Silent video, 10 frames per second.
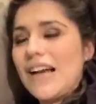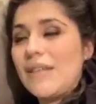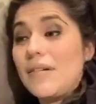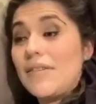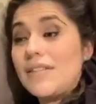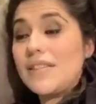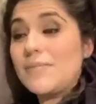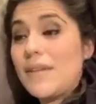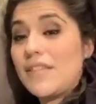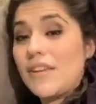This is
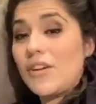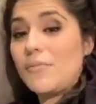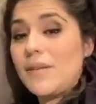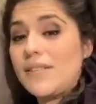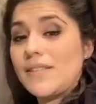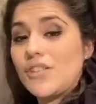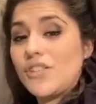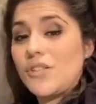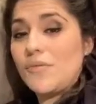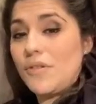my therapy
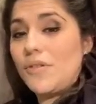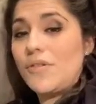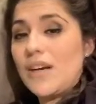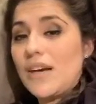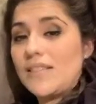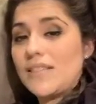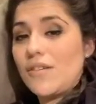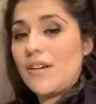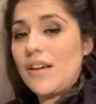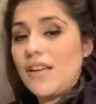session with you guys, all
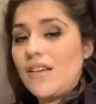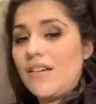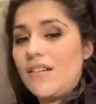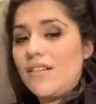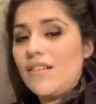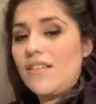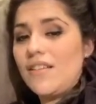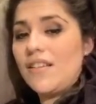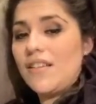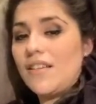right, y'all?
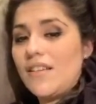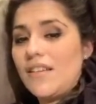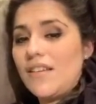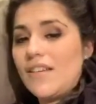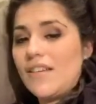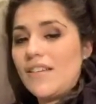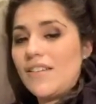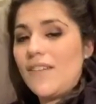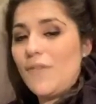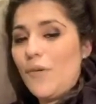Your
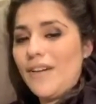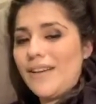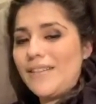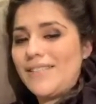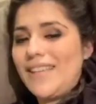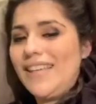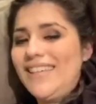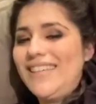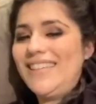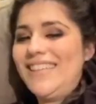voice.
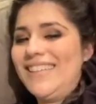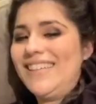I